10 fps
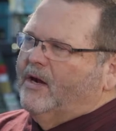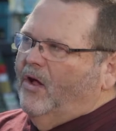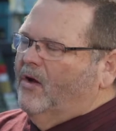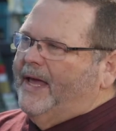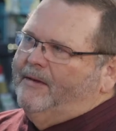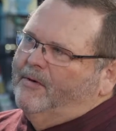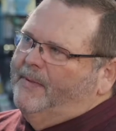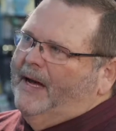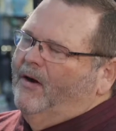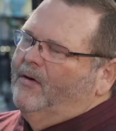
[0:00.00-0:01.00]
it all came
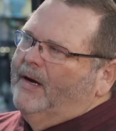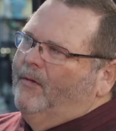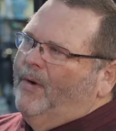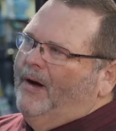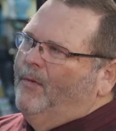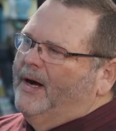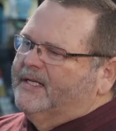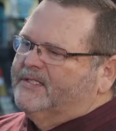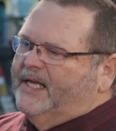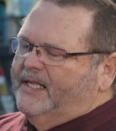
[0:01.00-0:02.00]
about. I, I
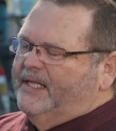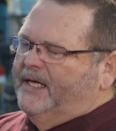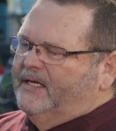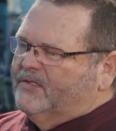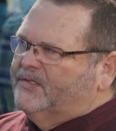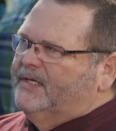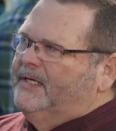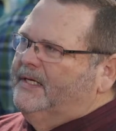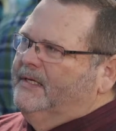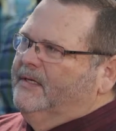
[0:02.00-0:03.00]
want to say this:
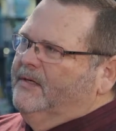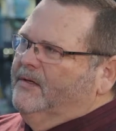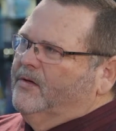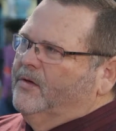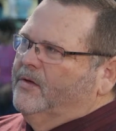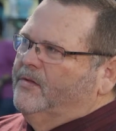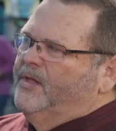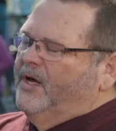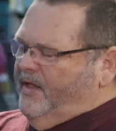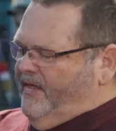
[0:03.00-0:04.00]

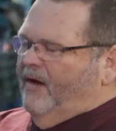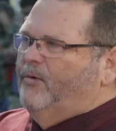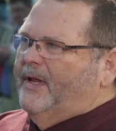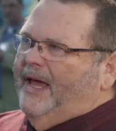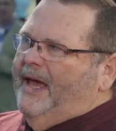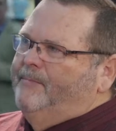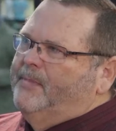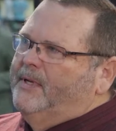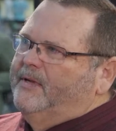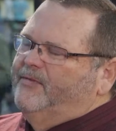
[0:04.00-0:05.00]
None of that would have
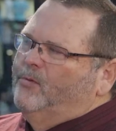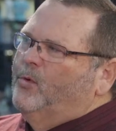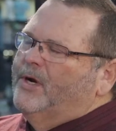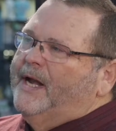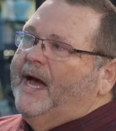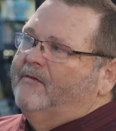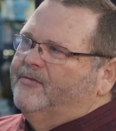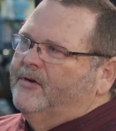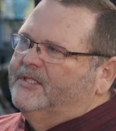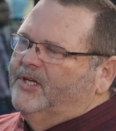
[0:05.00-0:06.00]
happened if it were not
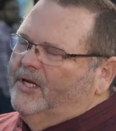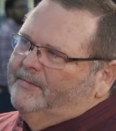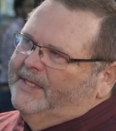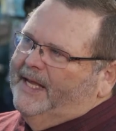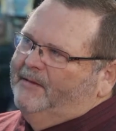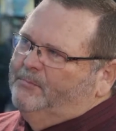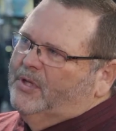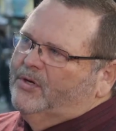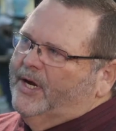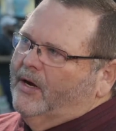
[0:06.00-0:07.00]
for a gentleman named
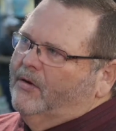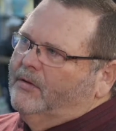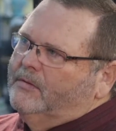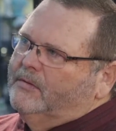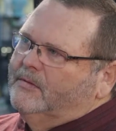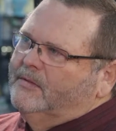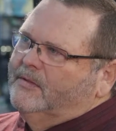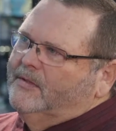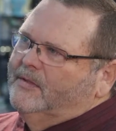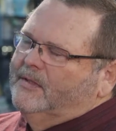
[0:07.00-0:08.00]
Bill Carroll.
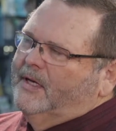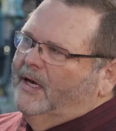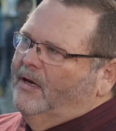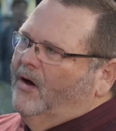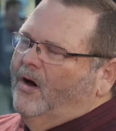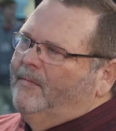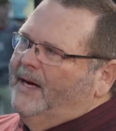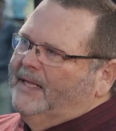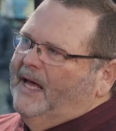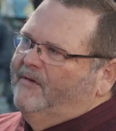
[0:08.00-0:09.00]
Uh, all
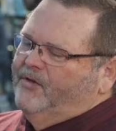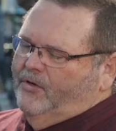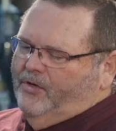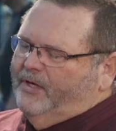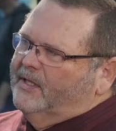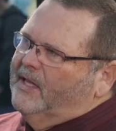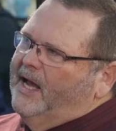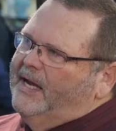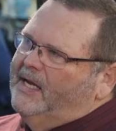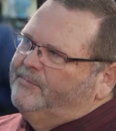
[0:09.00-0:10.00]
my life, you know, you can
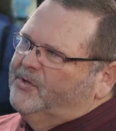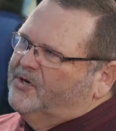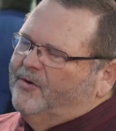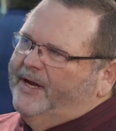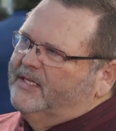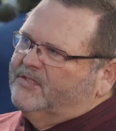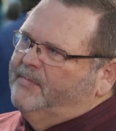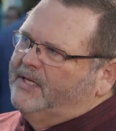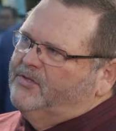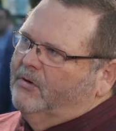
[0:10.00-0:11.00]
line up your greatest
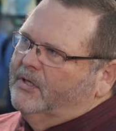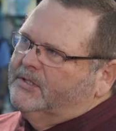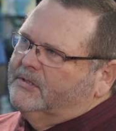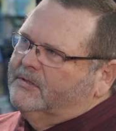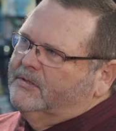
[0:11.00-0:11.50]
mentors,